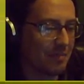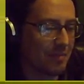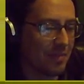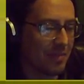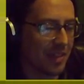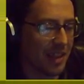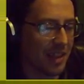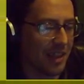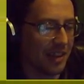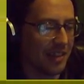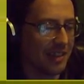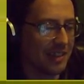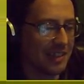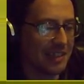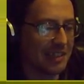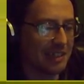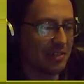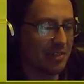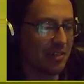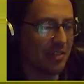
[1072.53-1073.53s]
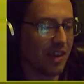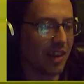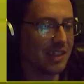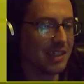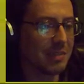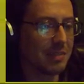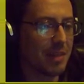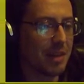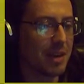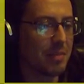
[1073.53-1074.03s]
Okay. Destroy a
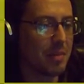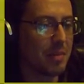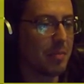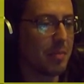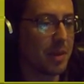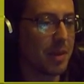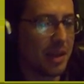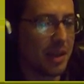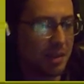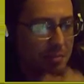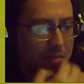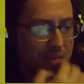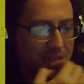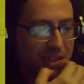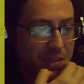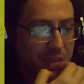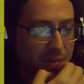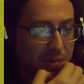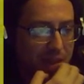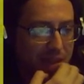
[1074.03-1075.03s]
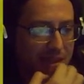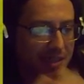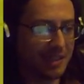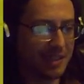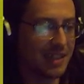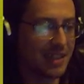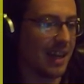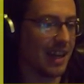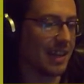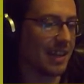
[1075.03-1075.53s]
random enemy minion with two or less
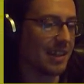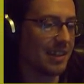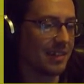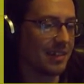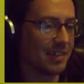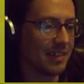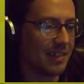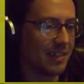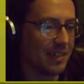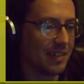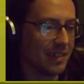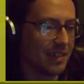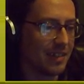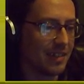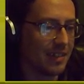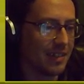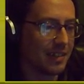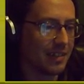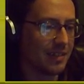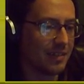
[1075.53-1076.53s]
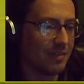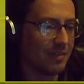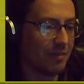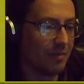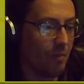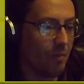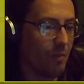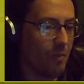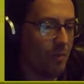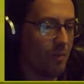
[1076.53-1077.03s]
attack.
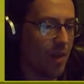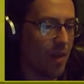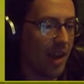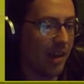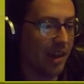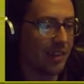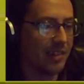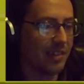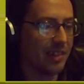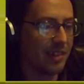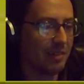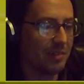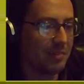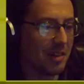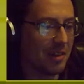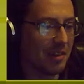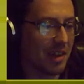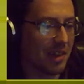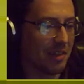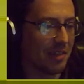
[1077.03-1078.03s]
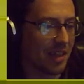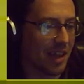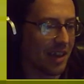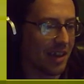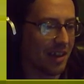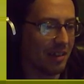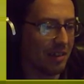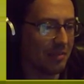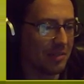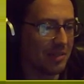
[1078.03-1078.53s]
Yeah, I'm okay with that.
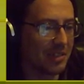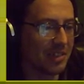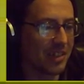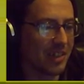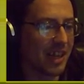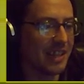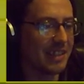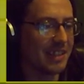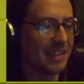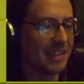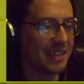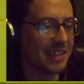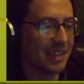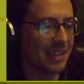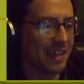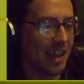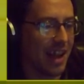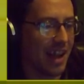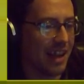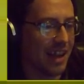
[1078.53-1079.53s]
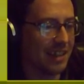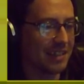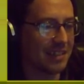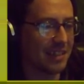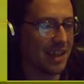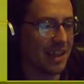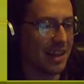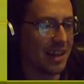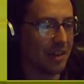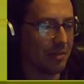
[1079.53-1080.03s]
I will trade into that,
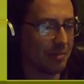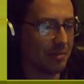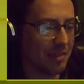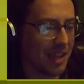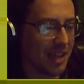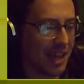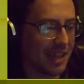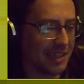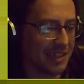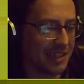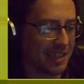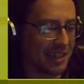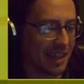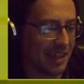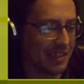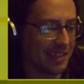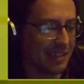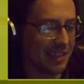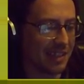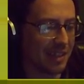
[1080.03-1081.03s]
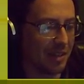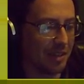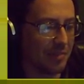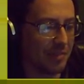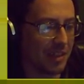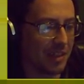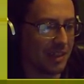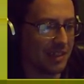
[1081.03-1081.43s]
and then I will cast that and hope that it